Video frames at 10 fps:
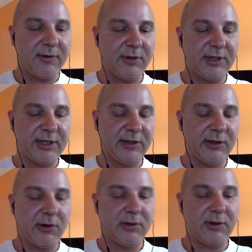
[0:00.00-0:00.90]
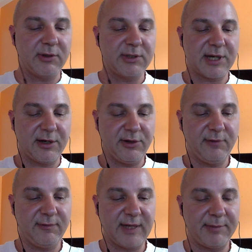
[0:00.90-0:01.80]
or you can load or start a
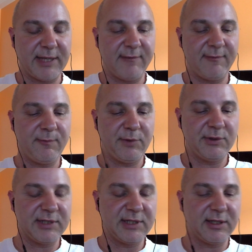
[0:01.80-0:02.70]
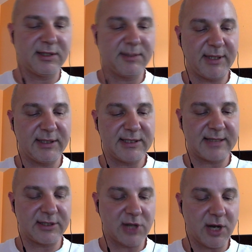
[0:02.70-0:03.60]
new flight plan using the buttons
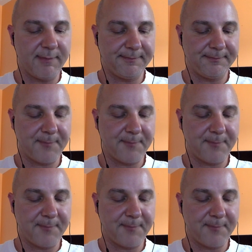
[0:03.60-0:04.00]
at the top.